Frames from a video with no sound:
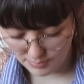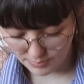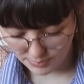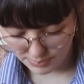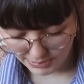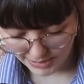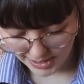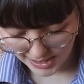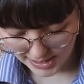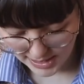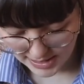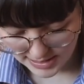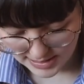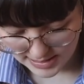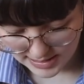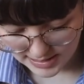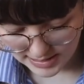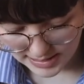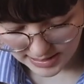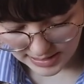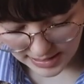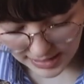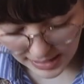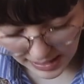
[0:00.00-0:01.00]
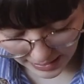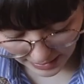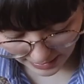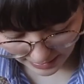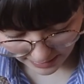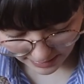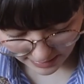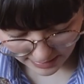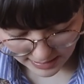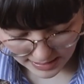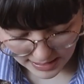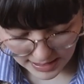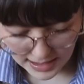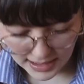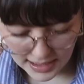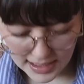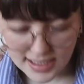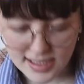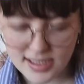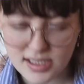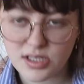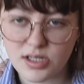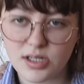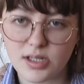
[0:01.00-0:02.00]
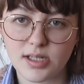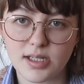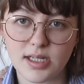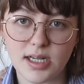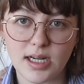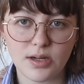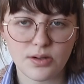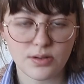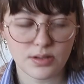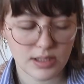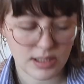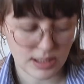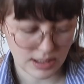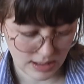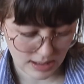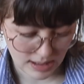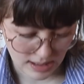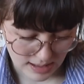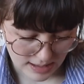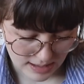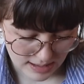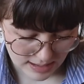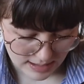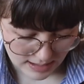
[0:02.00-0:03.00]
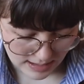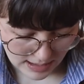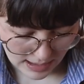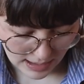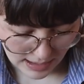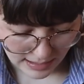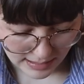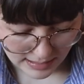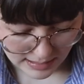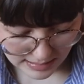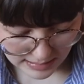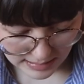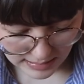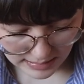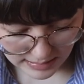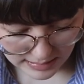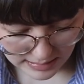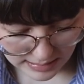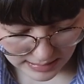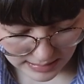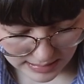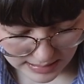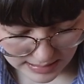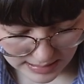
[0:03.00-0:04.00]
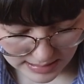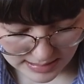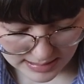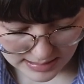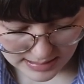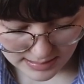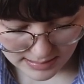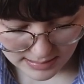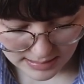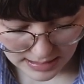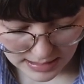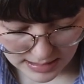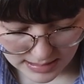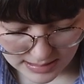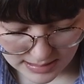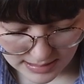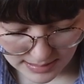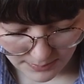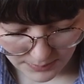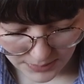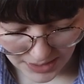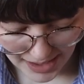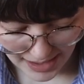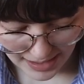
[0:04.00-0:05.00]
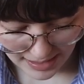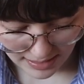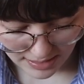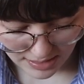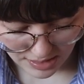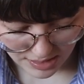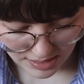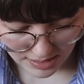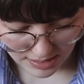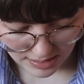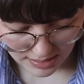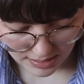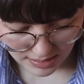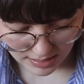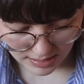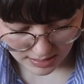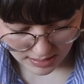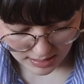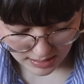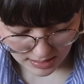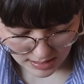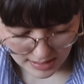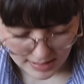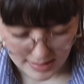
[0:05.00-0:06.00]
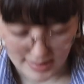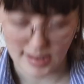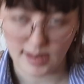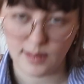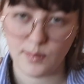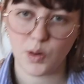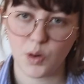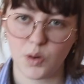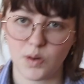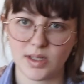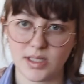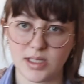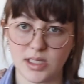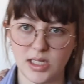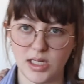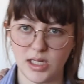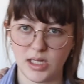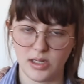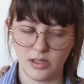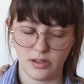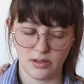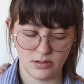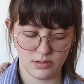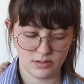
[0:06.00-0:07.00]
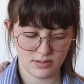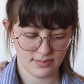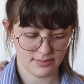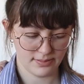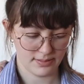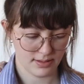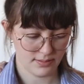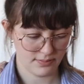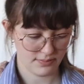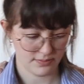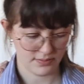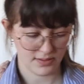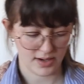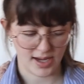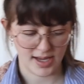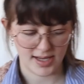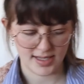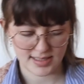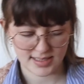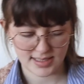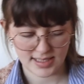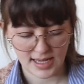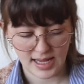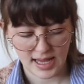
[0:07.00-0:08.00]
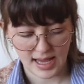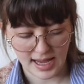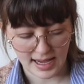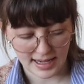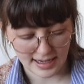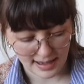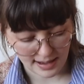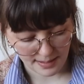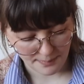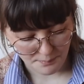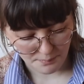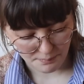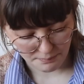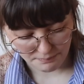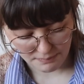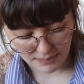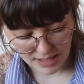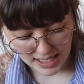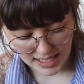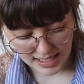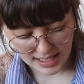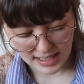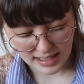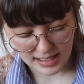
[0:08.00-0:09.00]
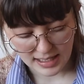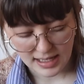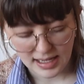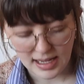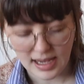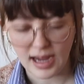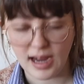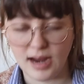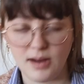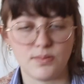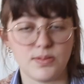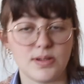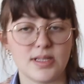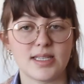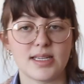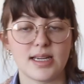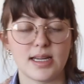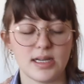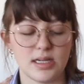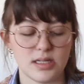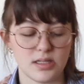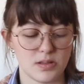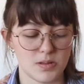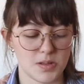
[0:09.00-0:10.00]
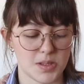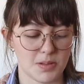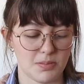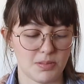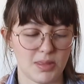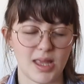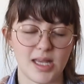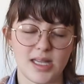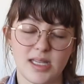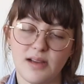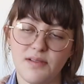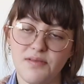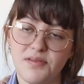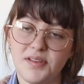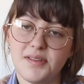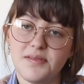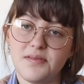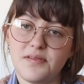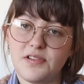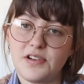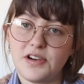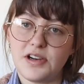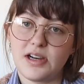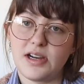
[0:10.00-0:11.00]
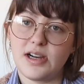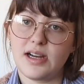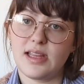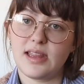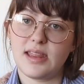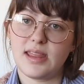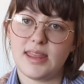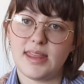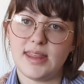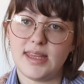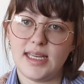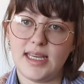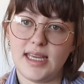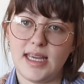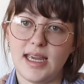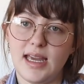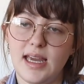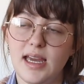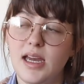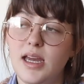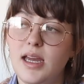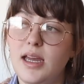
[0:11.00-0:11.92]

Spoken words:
but yeah, it turned out good. I think that this is the pattern that I'm going to use for the front, and I was going to do something different for the